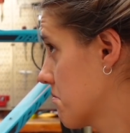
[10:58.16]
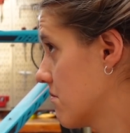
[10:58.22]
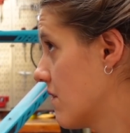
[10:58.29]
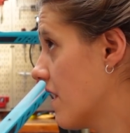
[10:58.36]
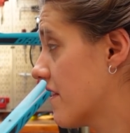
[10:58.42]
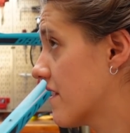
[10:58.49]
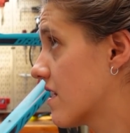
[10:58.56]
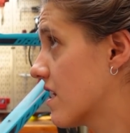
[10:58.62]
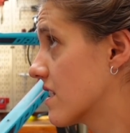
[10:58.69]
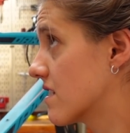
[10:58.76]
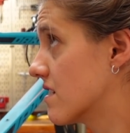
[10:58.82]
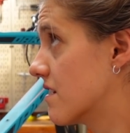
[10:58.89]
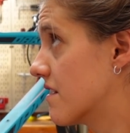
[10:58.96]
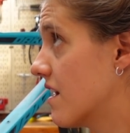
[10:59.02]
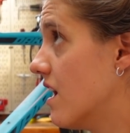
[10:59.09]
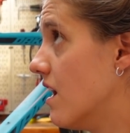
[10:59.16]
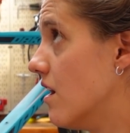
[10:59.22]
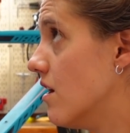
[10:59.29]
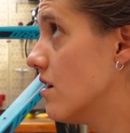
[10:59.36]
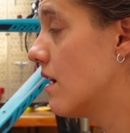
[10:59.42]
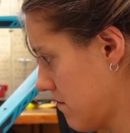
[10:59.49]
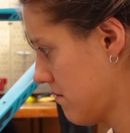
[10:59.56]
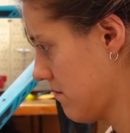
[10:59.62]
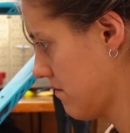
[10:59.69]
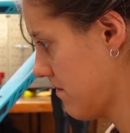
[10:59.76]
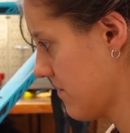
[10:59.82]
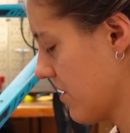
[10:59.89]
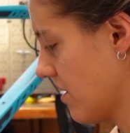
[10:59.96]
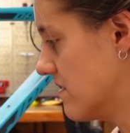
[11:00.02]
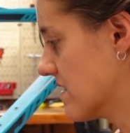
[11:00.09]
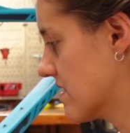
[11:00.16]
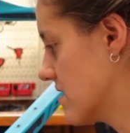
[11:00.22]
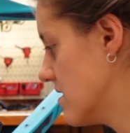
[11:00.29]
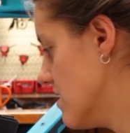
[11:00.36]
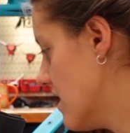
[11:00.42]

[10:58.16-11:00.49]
Not that I can tell. It's obviously